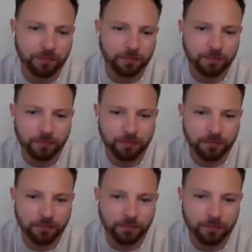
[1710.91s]

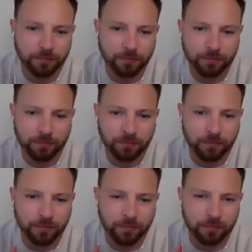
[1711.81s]

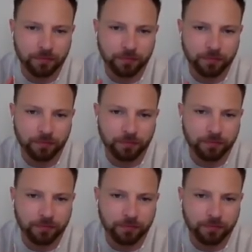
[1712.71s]
No words are spoken by the person on screen.